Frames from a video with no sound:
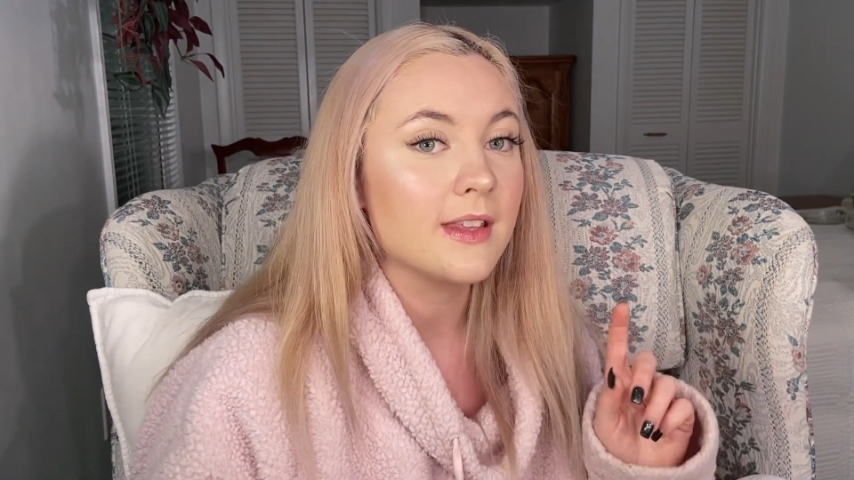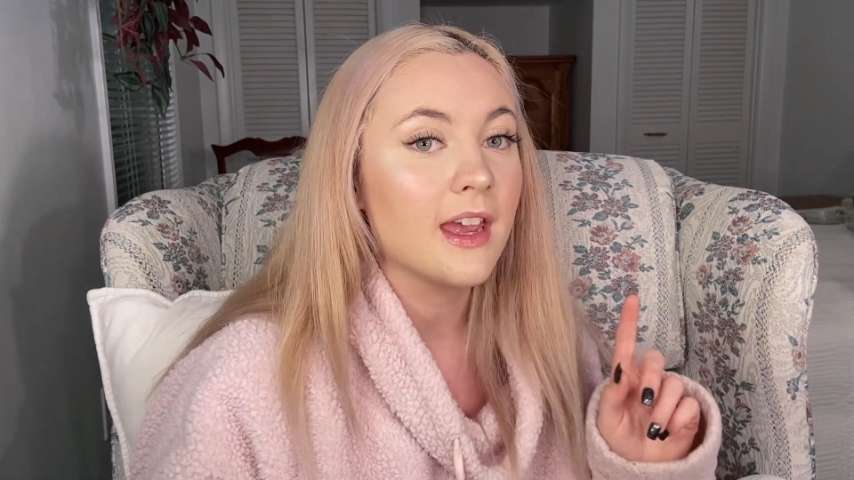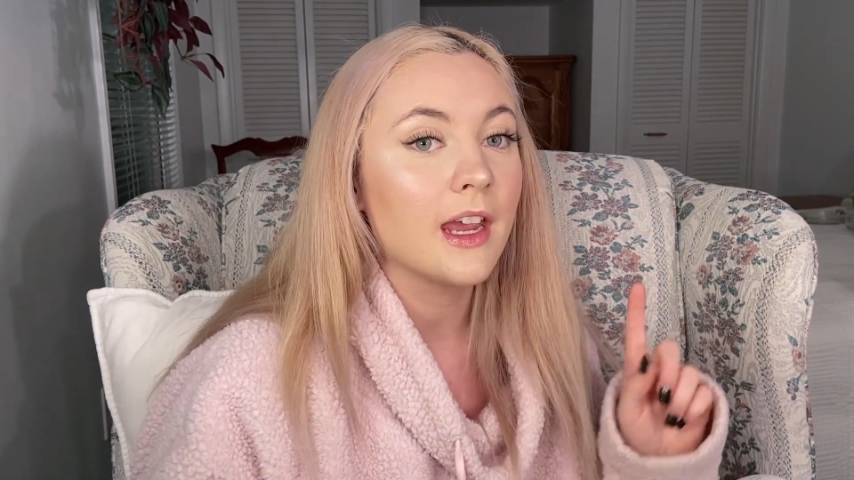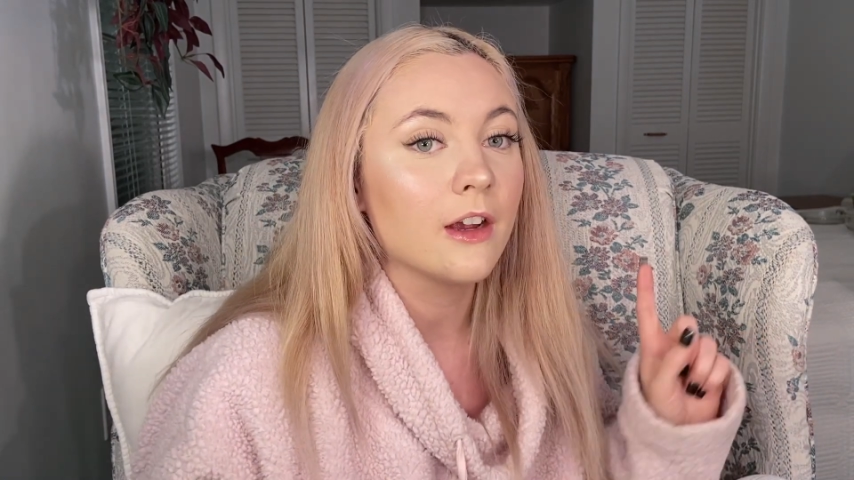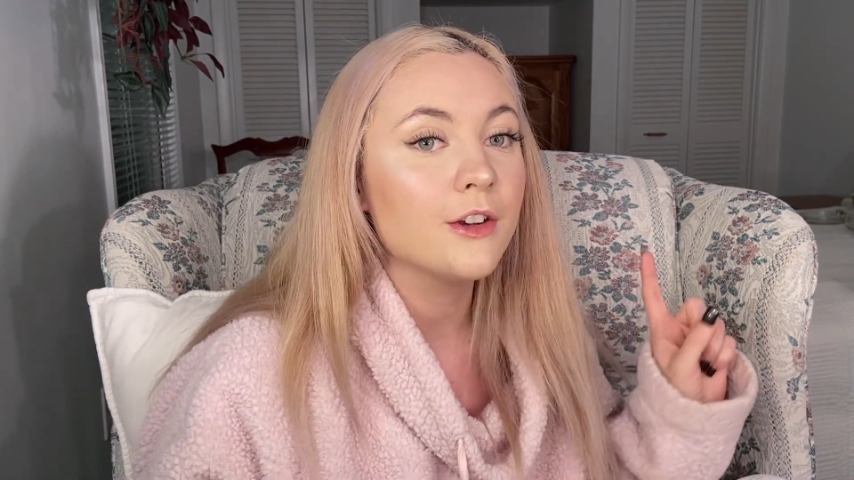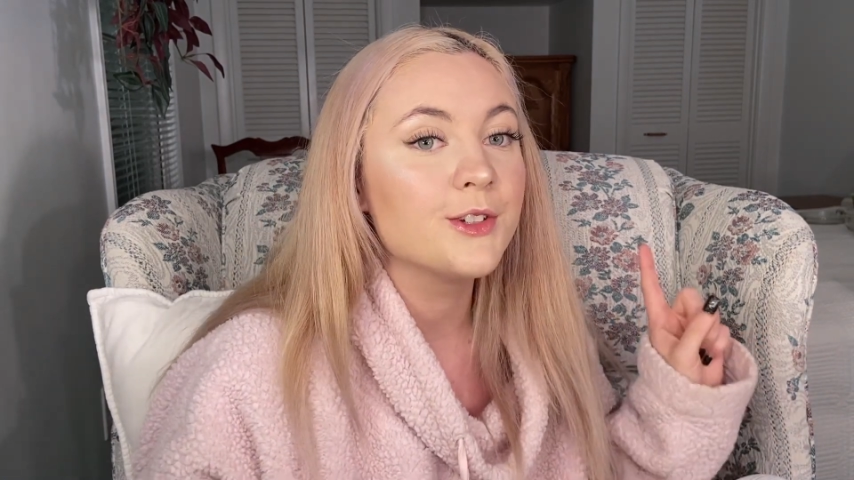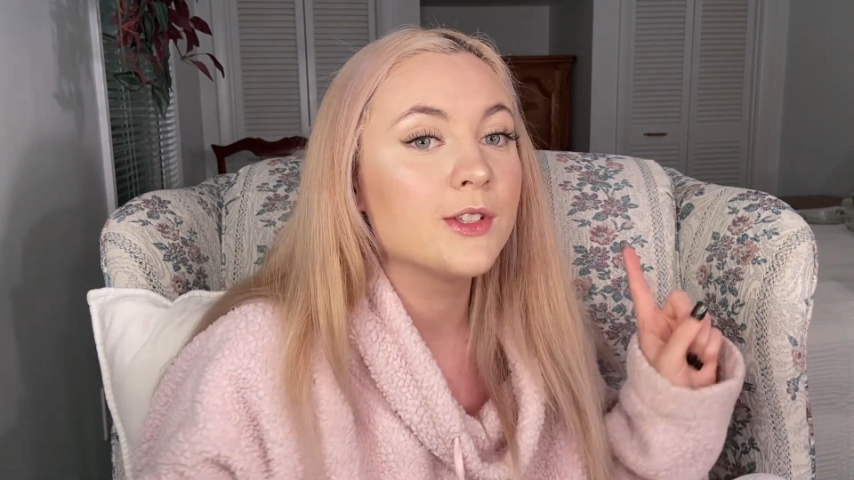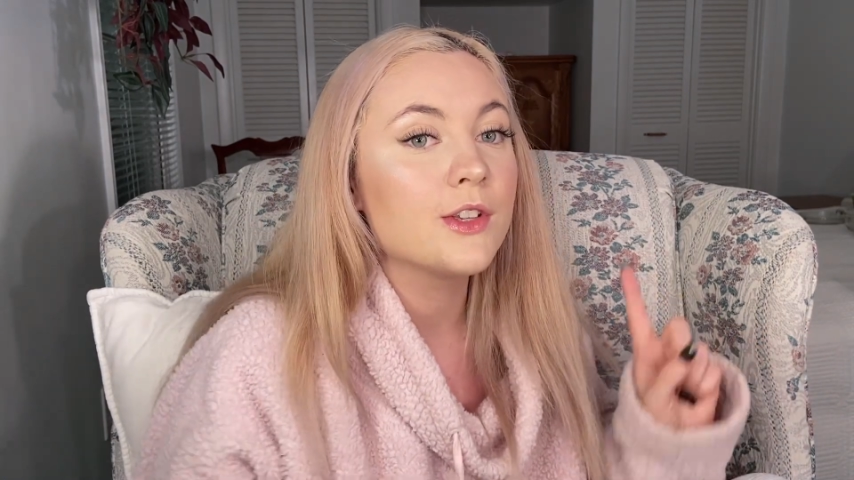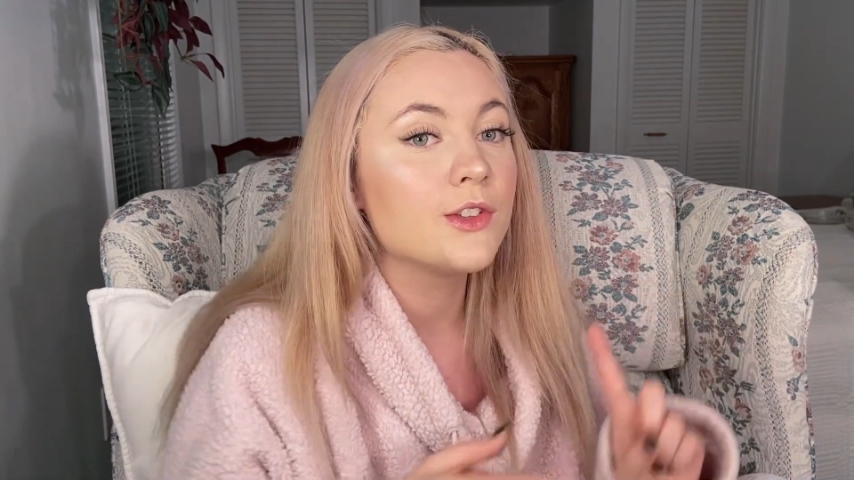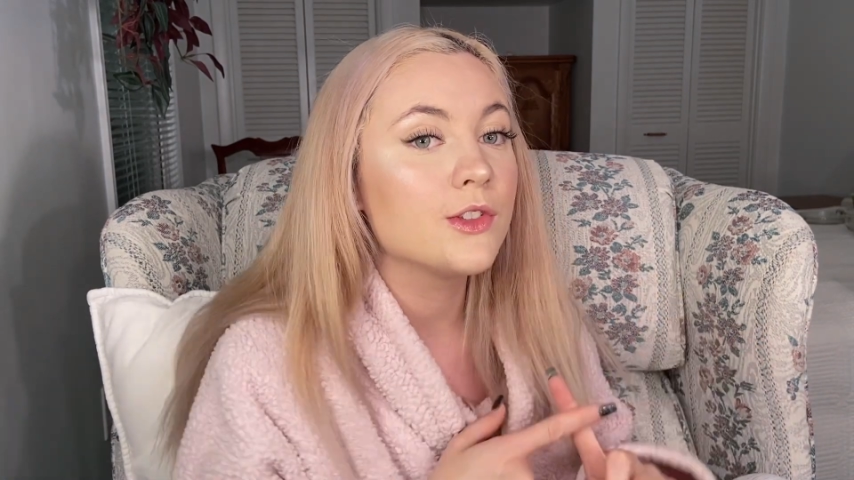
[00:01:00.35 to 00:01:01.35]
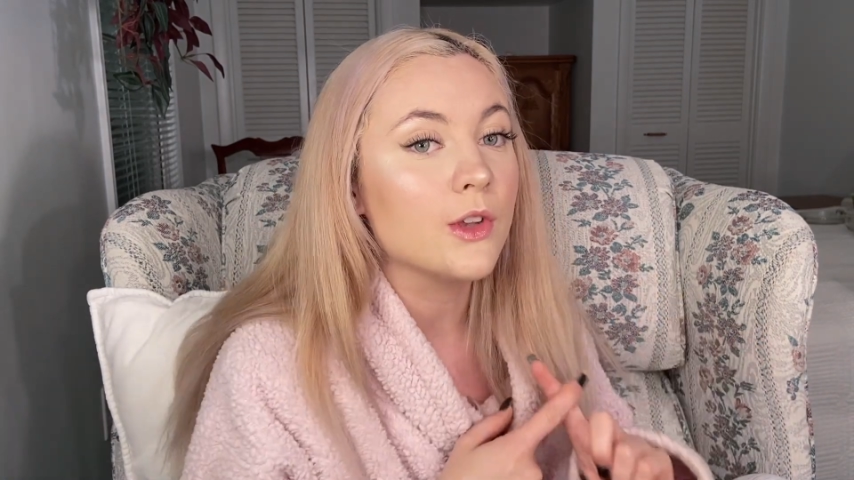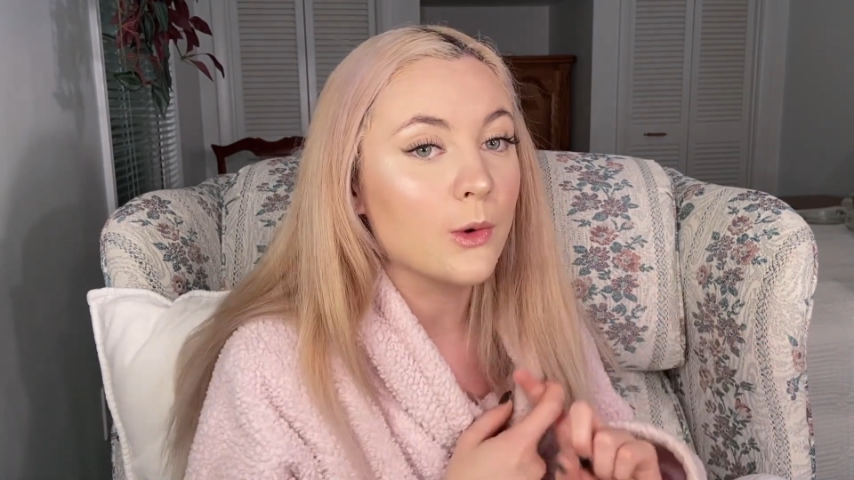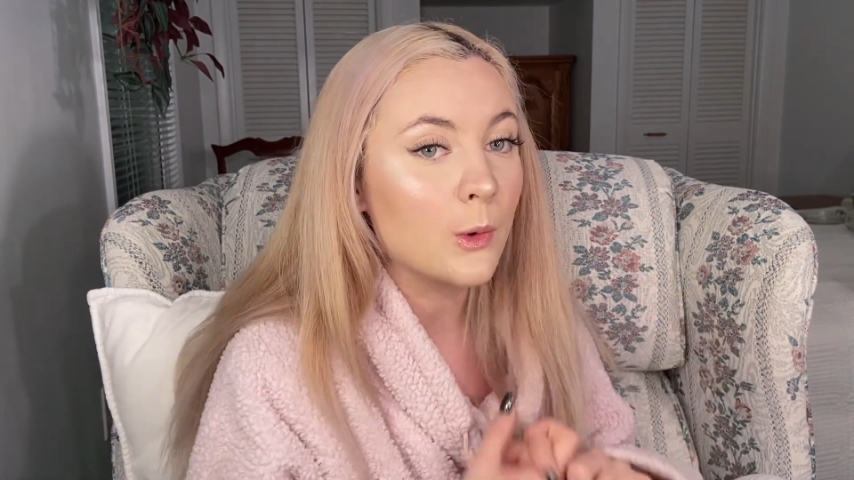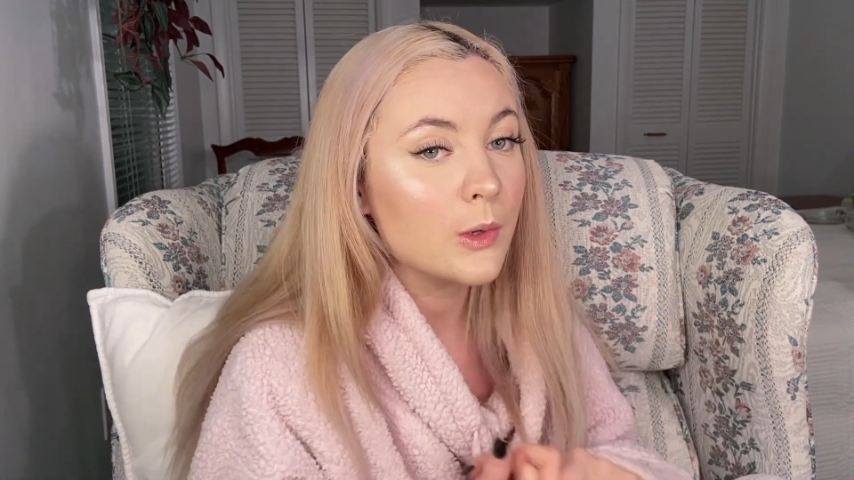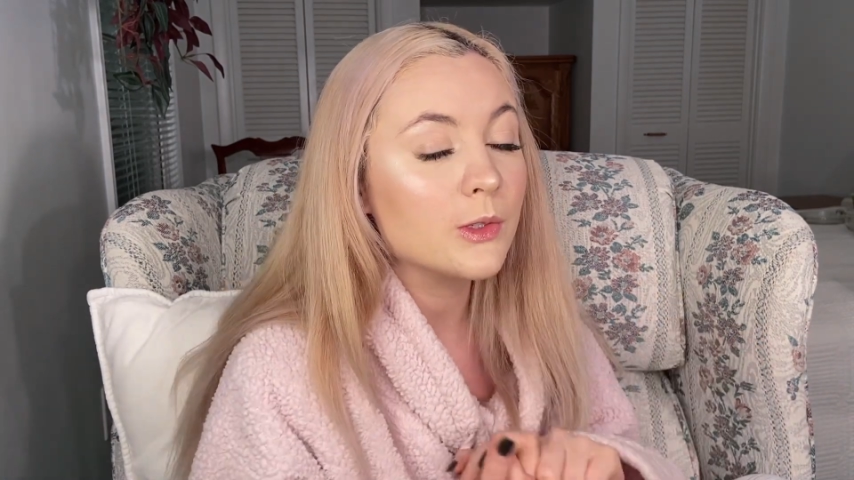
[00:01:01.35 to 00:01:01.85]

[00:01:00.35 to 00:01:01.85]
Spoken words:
the hair is so